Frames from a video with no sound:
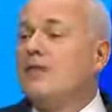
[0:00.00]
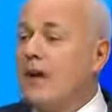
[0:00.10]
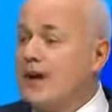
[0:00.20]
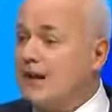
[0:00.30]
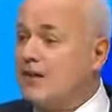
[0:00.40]

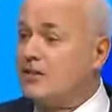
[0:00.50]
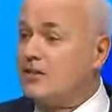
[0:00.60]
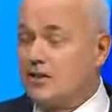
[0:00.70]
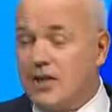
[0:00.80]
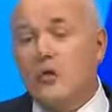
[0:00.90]
failure
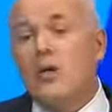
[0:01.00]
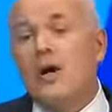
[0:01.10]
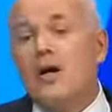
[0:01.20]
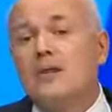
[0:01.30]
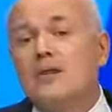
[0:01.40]
to seek
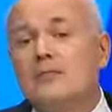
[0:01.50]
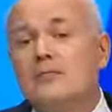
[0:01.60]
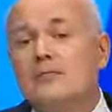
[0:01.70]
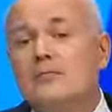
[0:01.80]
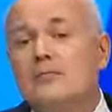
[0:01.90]
work,
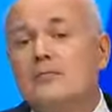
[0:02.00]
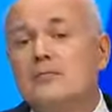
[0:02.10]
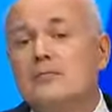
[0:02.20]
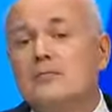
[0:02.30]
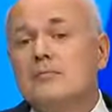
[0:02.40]

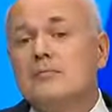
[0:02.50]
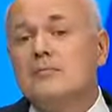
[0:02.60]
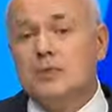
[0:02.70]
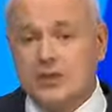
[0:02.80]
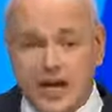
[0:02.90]

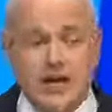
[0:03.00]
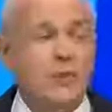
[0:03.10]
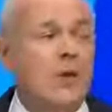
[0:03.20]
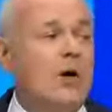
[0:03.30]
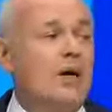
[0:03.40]
to
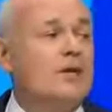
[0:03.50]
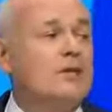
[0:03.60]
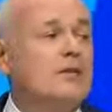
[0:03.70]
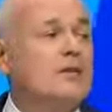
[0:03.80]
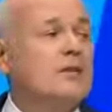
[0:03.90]
take work,
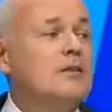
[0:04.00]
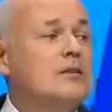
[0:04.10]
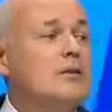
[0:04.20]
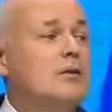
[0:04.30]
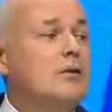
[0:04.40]

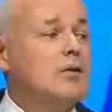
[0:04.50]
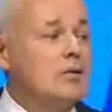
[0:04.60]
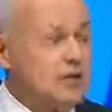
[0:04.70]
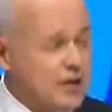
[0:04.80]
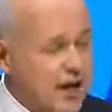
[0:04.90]

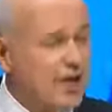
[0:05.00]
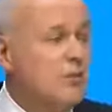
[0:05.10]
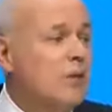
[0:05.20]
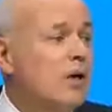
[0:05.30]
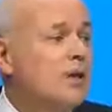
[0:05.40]
or to stay
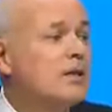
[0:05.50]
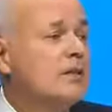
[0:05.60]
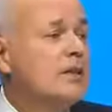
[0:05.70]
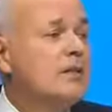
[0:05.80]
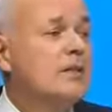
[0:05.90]
in work,
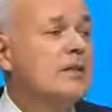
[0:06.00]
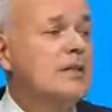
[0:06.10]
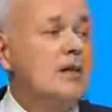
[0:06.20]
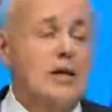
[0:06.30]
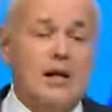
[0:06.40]

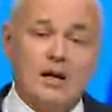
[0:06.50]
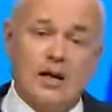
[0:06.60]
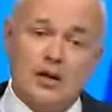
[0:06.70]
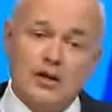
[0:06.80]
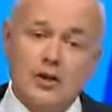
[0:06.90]

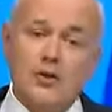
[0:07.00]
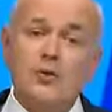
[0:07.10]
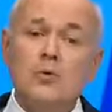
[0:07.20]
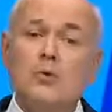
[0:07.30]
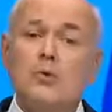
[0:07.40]
and
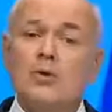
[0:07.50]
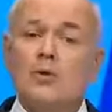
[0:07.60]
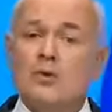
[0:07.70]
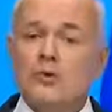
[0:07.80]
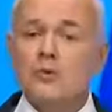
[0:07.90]
you
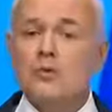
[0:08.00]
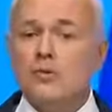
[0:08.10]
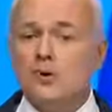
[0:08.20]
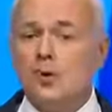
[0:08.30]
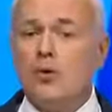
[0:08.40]
will
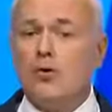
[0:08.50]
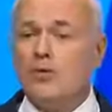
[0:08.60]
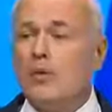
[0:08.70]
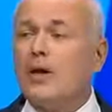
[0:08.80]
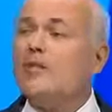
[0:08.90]
lose
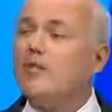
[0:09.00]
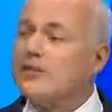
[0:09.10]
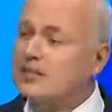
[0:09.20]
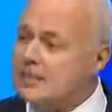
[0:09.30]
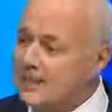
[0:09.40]
your
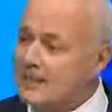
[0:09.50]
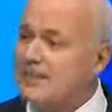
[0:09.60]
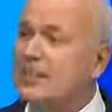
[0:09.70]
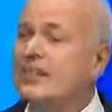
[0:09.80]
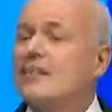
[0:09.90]
benefits.
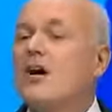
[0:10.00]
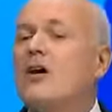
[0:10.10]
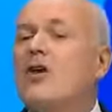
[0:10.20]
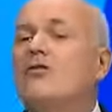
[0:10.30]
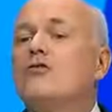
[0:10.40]
This is
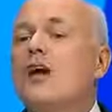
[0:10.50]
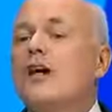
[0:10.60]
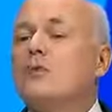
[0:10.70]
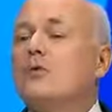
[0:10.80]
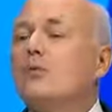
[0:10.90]
our
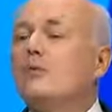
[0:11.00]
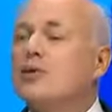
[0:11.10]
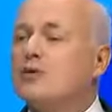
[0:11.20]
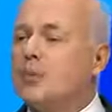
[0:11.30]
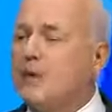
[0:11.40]
contract with the
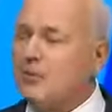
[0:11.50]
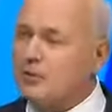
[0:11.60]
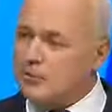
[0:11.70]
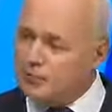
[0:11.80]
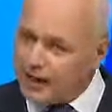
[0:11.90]
British
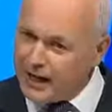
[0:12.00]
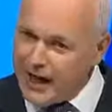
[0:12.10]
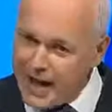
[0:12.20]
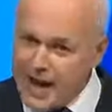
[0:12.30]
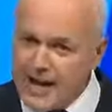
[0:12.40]
people, to bring
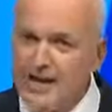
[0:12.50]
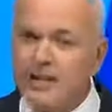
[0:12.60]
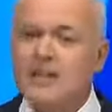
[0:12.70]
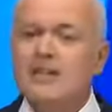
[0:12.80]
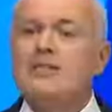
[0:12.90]
an
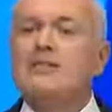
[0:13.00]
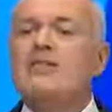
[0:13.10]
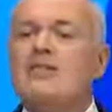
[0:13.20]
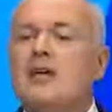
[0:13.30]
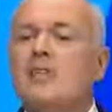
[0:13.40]
end to
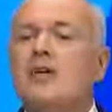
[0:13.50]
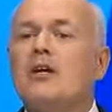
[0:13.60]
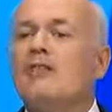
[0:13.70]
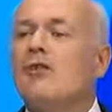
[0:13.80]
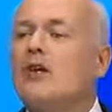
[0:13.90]
the
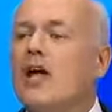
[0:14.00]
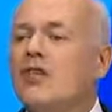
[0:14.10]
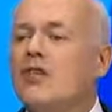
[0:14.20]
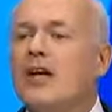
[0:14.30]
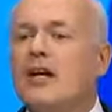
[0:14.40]

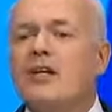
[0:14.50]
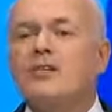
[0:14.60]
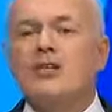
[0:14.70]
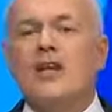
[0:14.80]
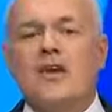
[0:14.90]
something-for-nothing
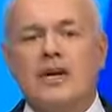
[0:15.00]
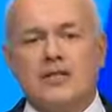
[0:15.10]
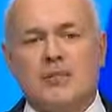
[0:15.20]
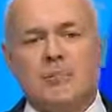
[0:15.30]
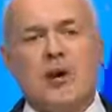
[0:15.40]
culture that
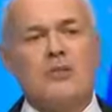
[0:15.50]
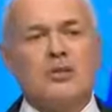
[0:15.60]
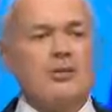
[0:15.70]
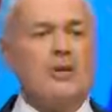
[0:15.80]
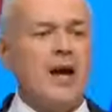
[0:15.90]
is a
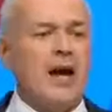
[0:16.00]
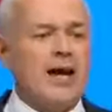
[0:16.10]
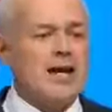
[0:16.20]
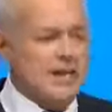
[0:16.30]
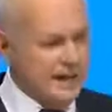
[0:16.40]
promise we
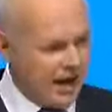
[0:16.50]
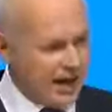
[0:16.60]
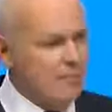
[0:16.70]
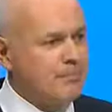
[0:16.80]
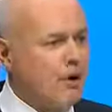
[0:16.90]
made
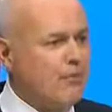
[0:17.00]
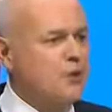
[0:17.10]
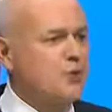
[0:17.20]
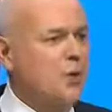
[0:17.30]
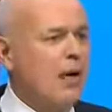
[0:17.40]
and a
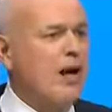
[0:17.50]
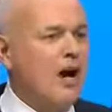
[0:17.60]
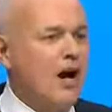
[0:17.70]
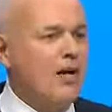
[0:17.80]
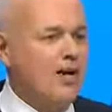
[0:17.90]
promise
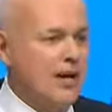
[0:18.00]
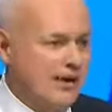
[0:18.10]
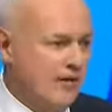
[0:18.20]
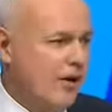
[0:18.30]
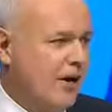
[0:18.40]
we are
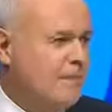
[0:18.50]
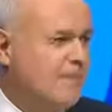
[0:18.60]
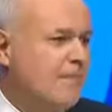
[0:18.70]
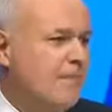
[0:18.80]
delivering.